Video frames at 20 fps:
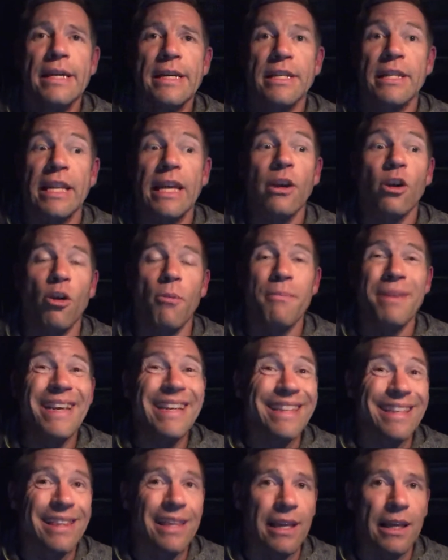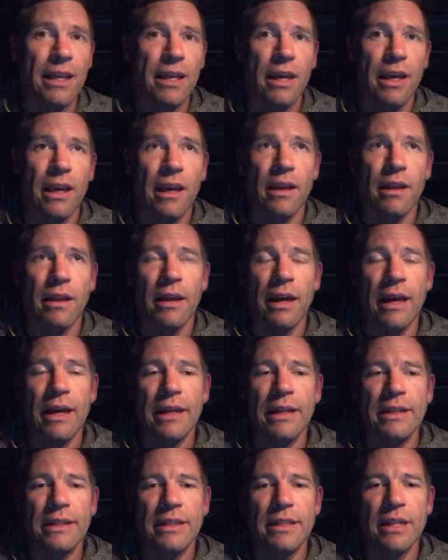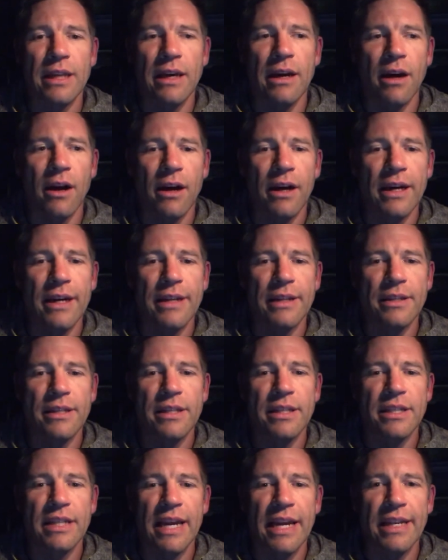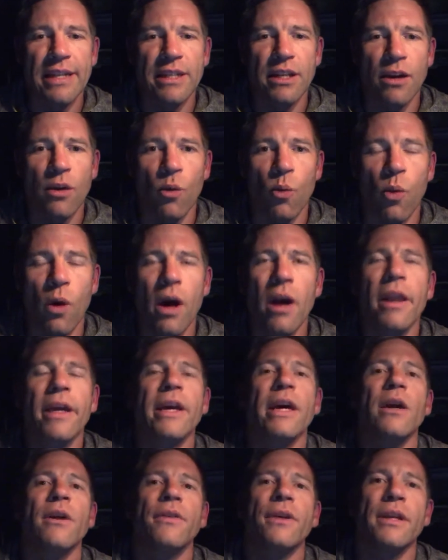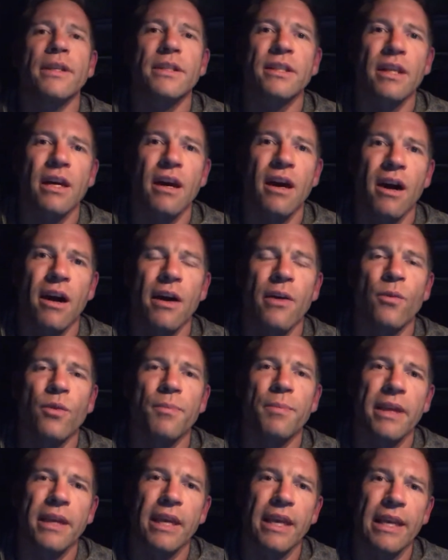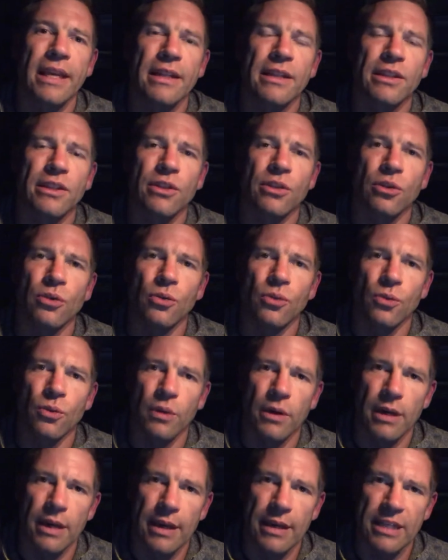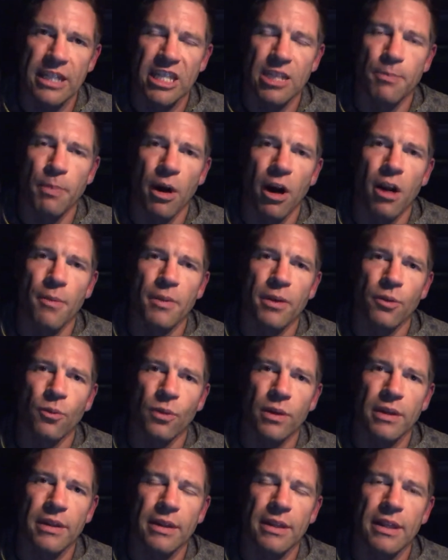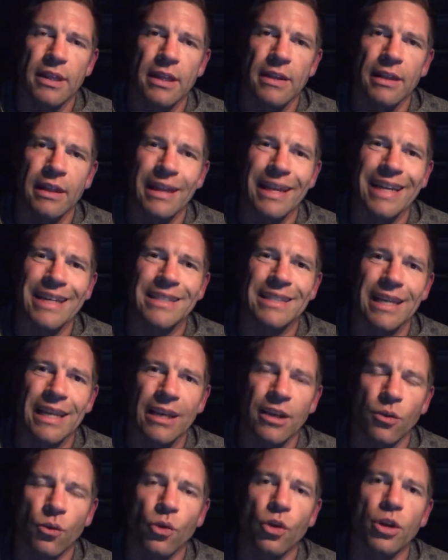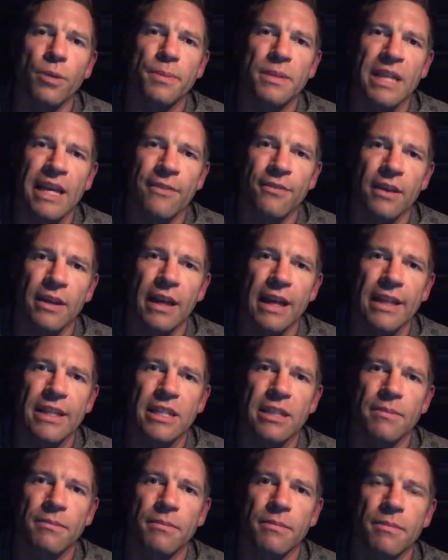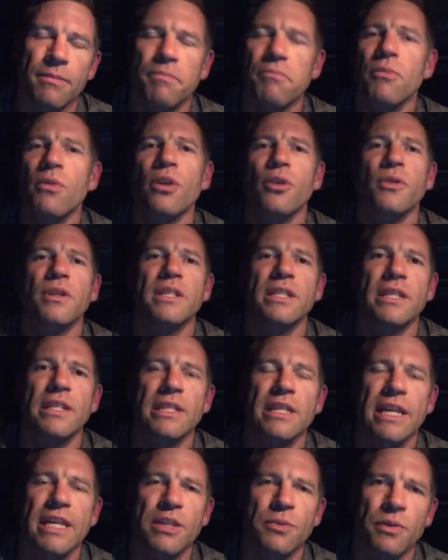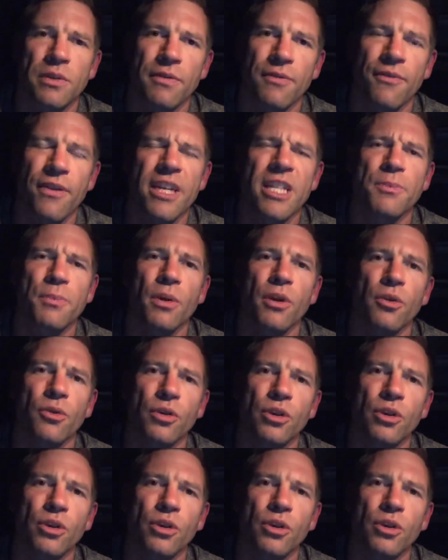So that got me to thinking, and I had said a while ago that I would be keen to experiment with LinkedIn groups, having had some moderate success with Facebook